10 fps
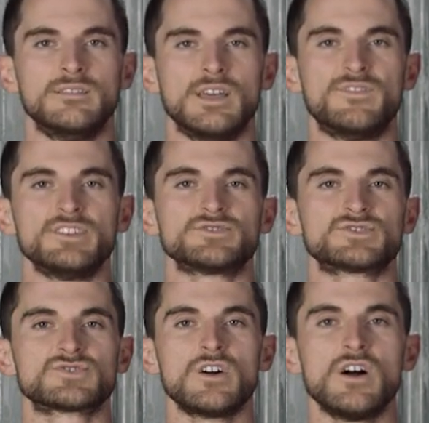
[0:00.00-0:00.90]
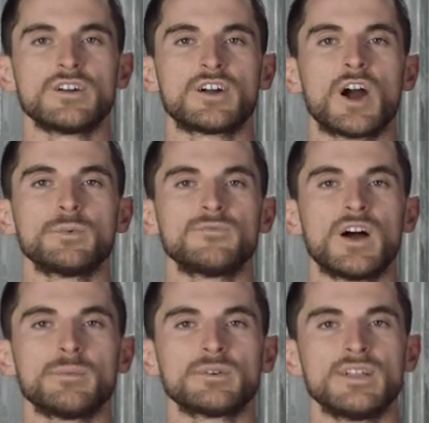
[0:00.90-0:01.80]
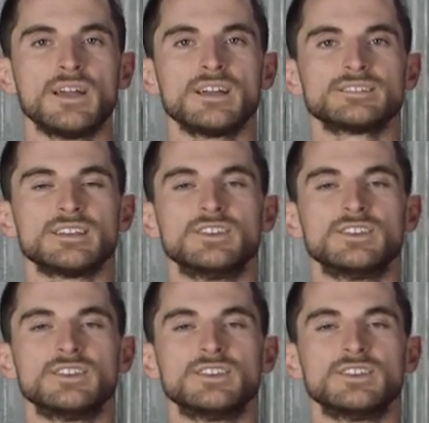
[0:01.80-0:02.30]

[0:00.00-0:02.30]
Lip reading: They feature strong carbon fiber legs